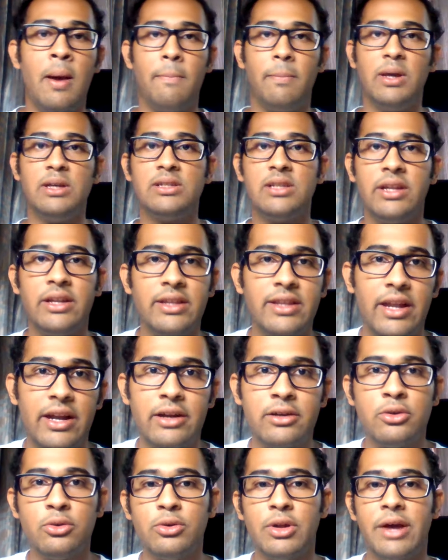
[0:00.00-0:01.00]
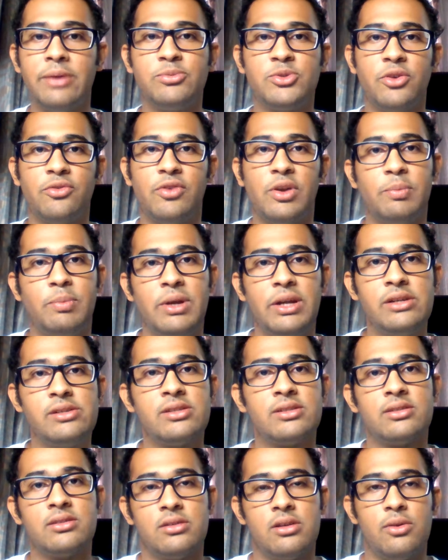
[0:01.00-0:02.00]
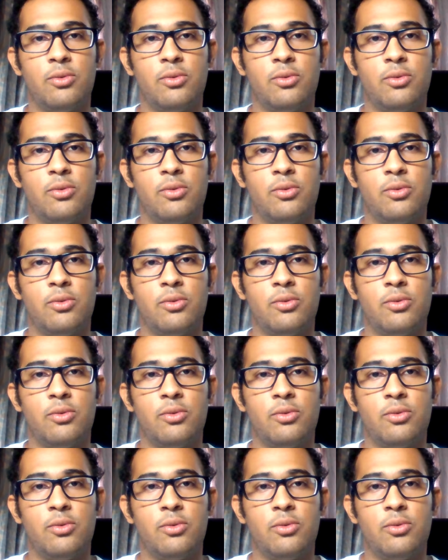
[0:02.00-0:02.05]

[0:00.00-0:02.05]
Basically, there are two types of repeats.